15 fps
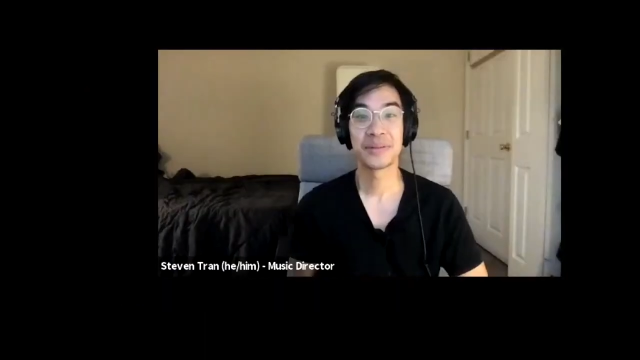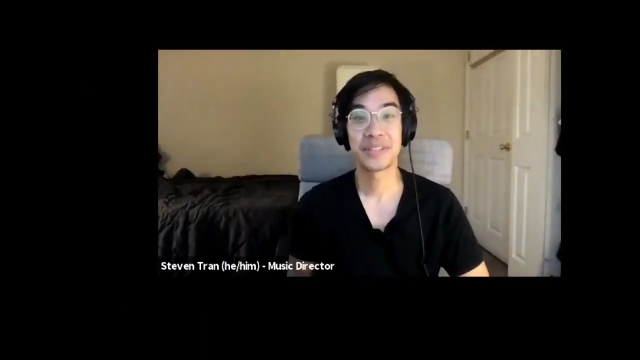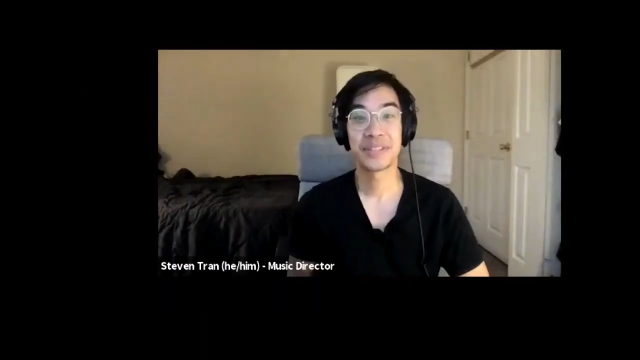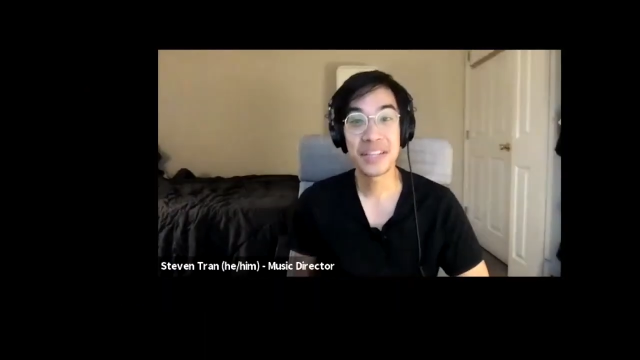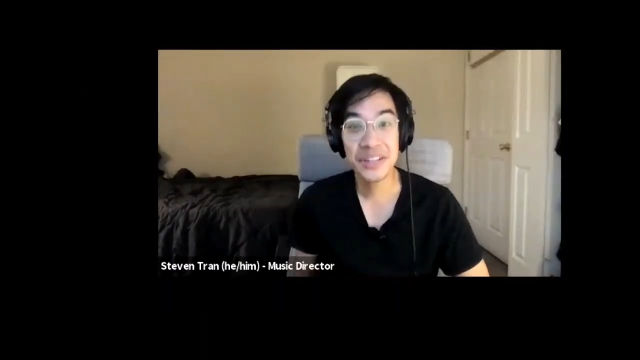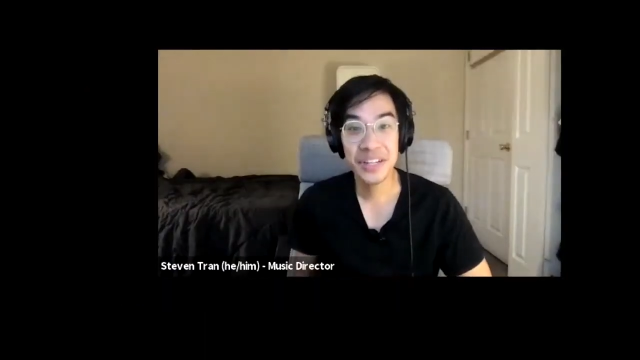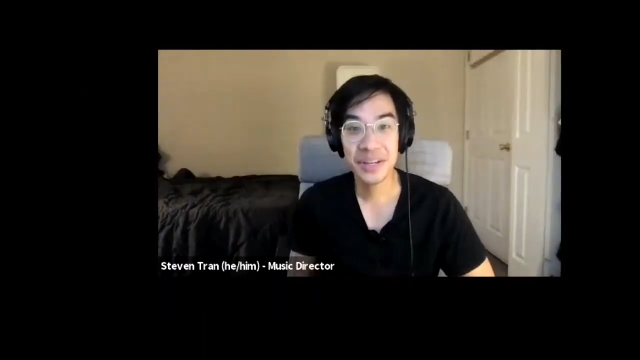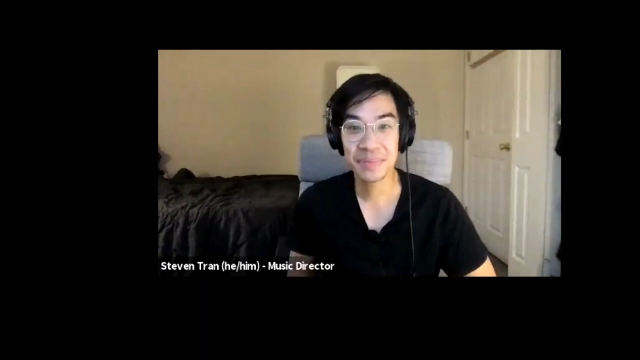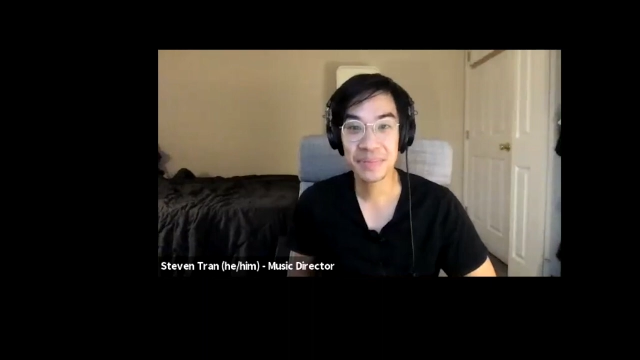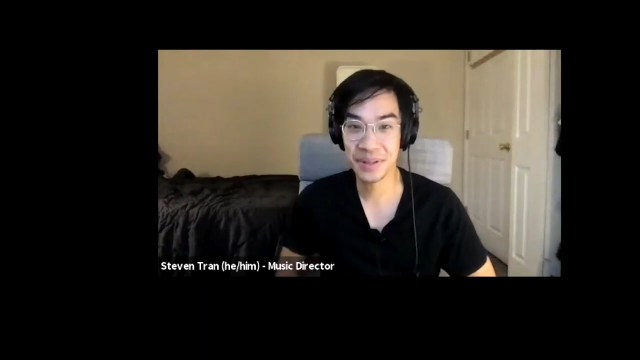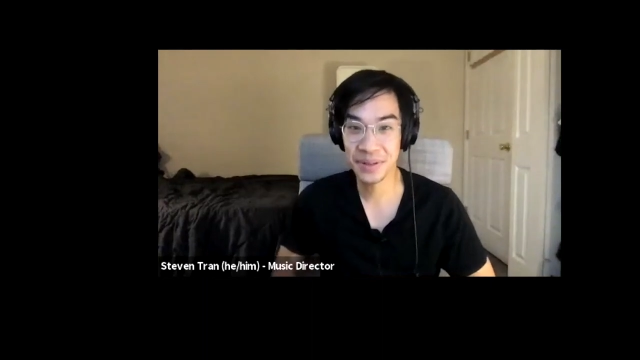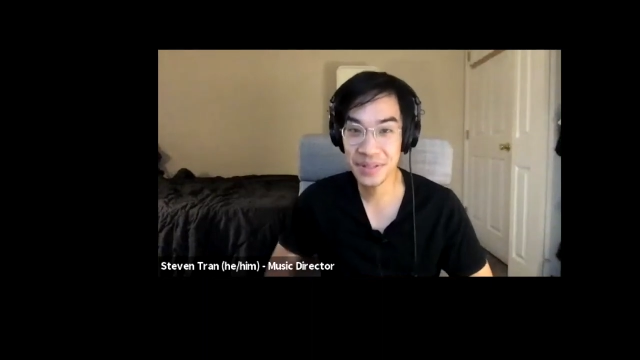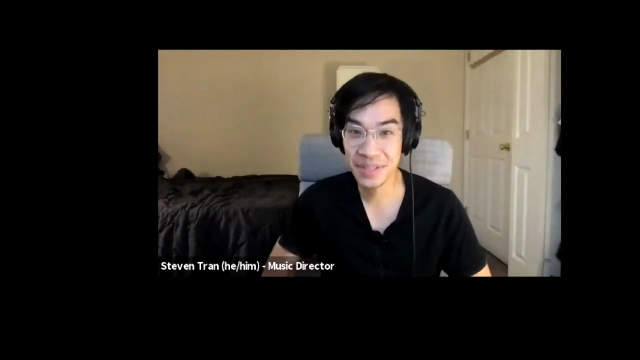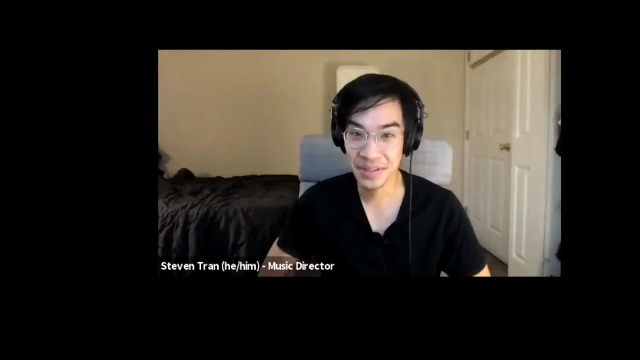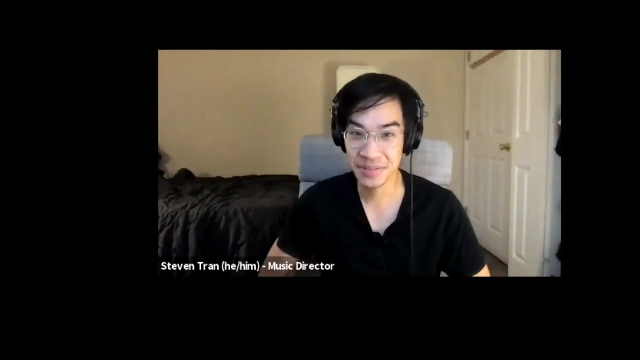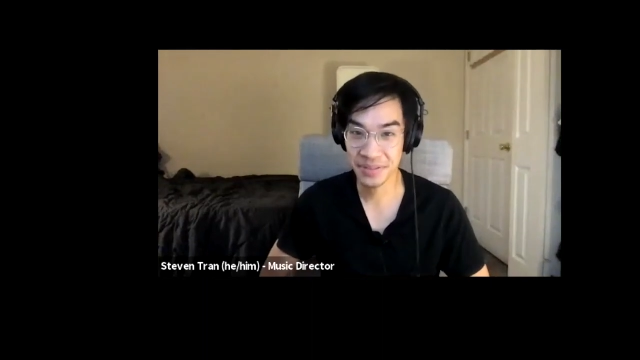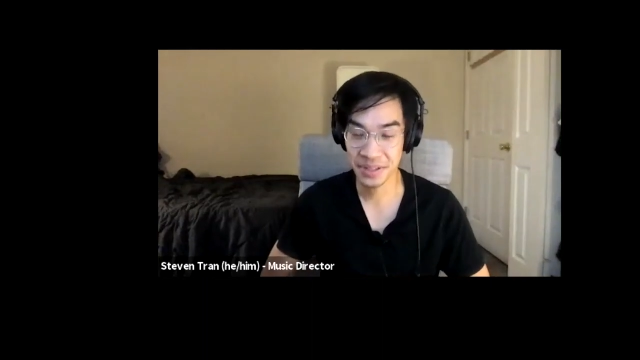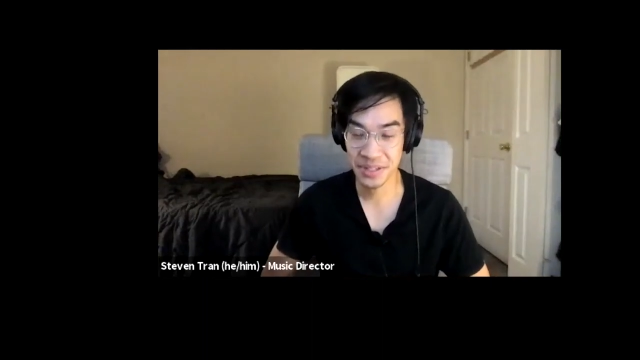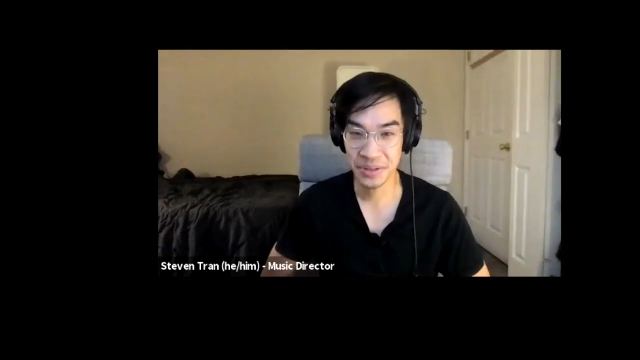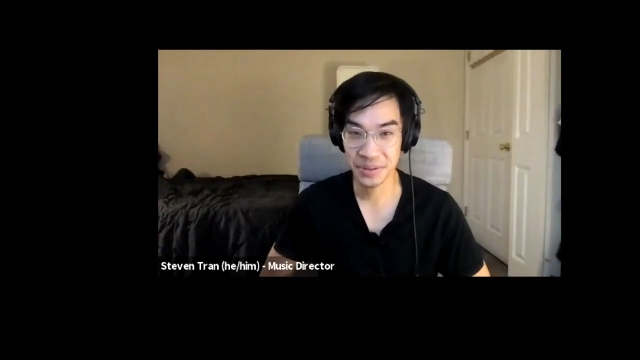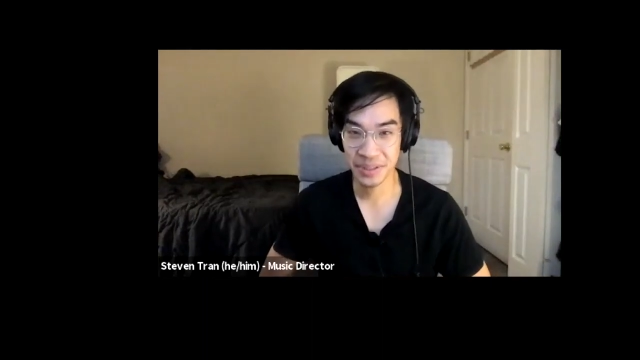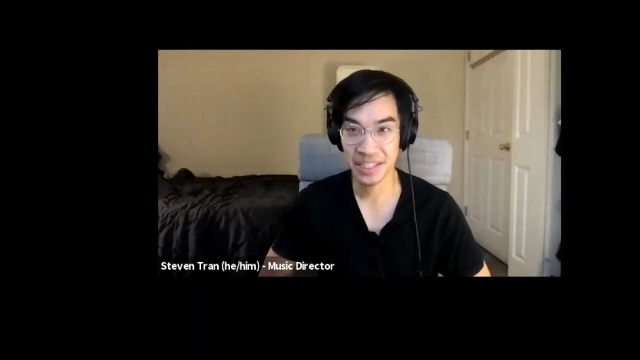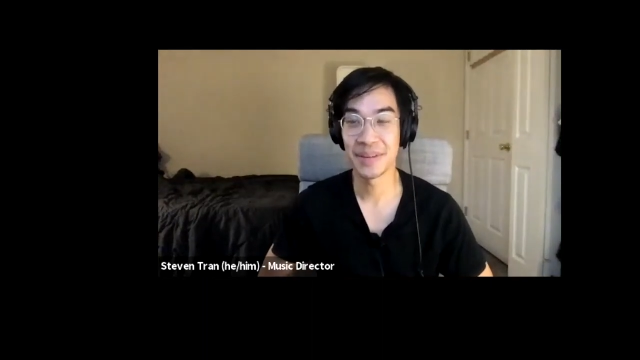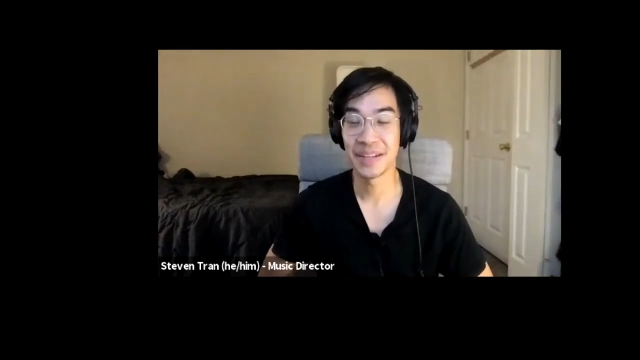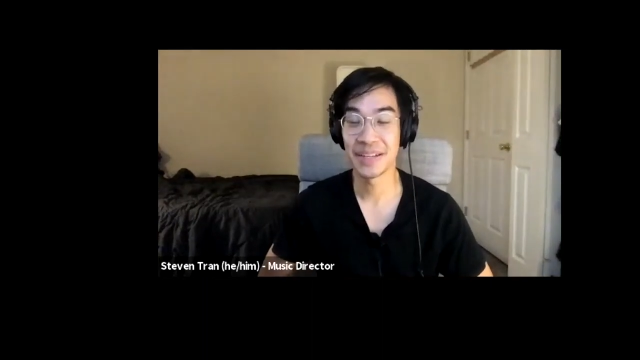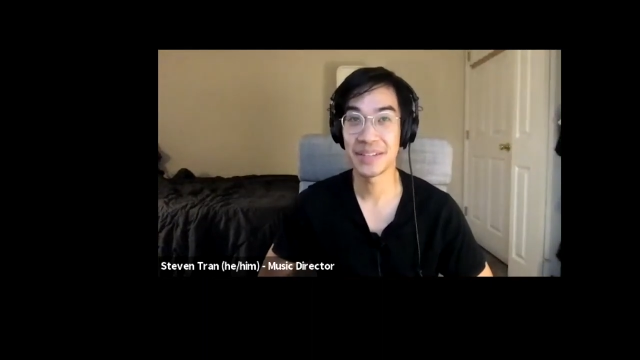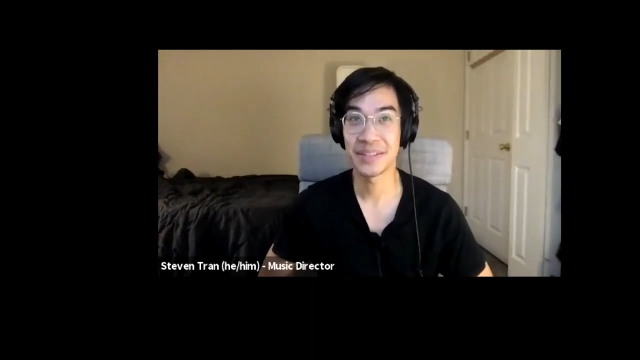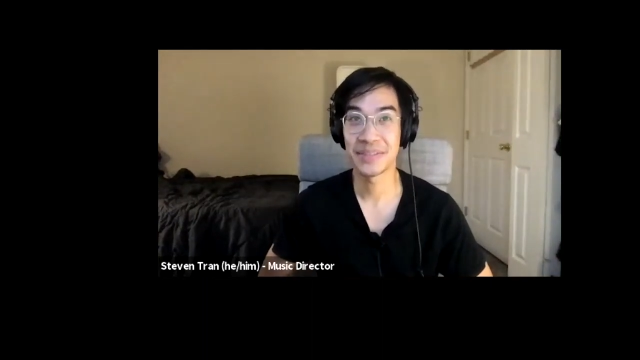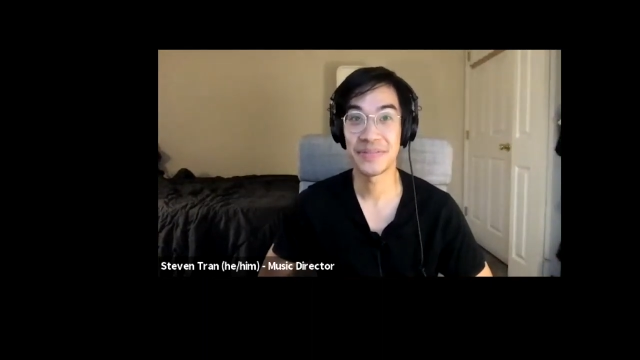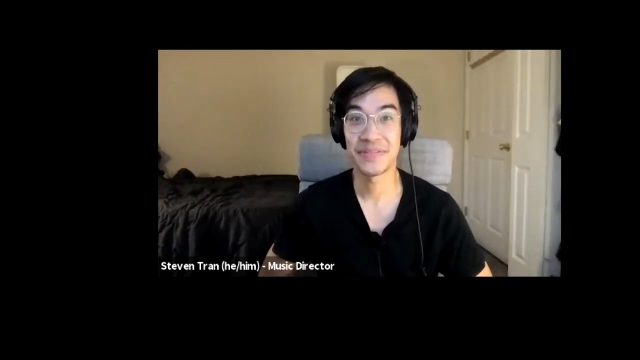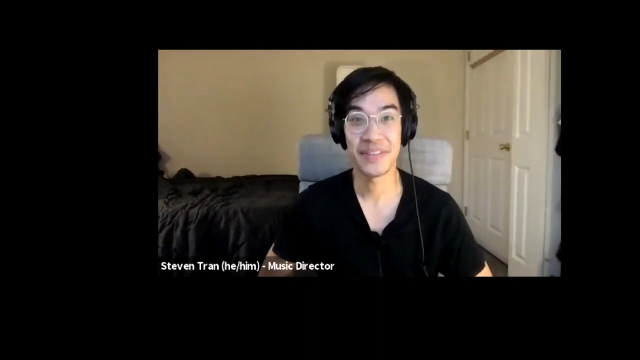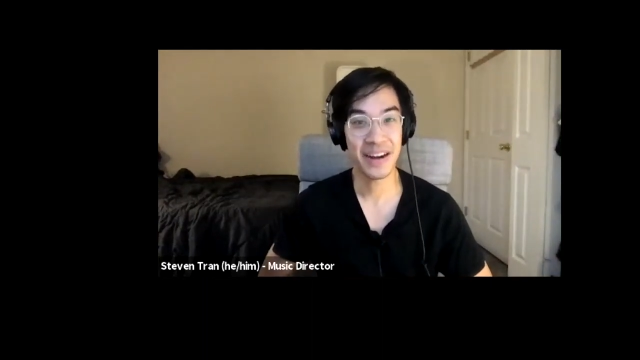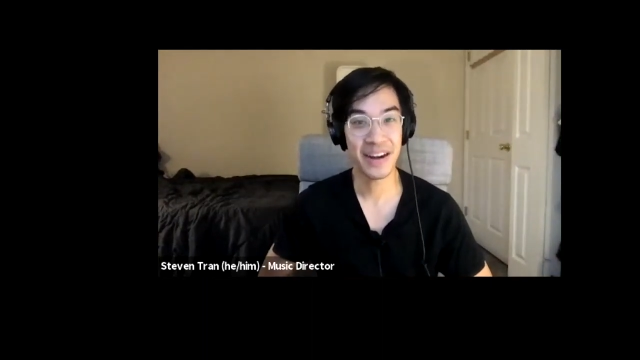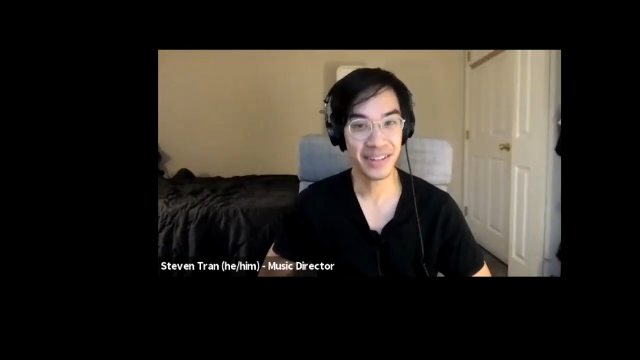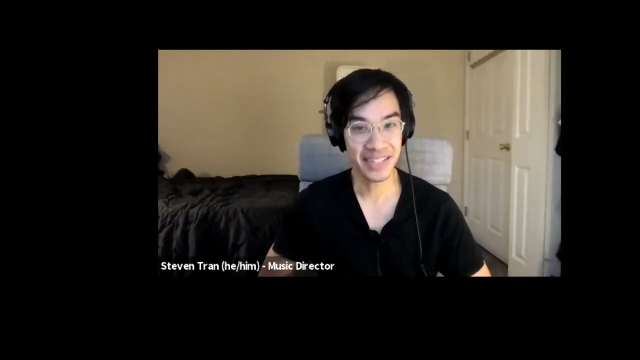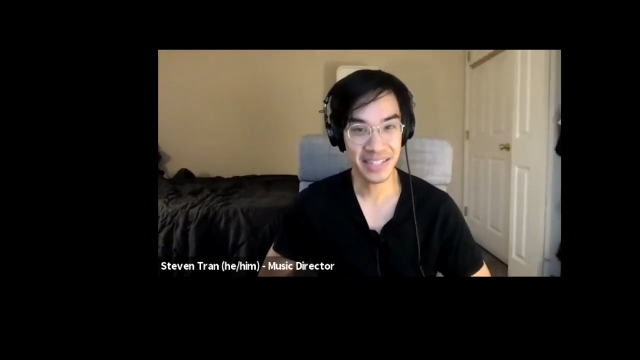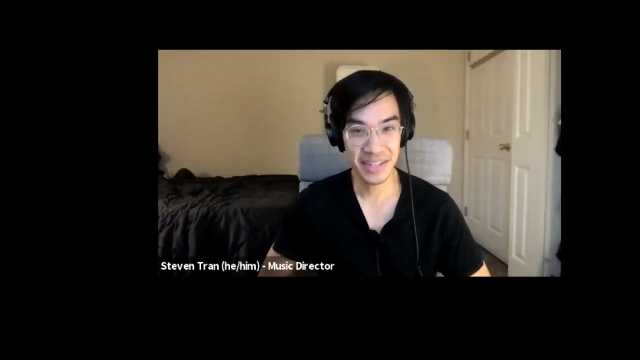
Teaching music virtually is very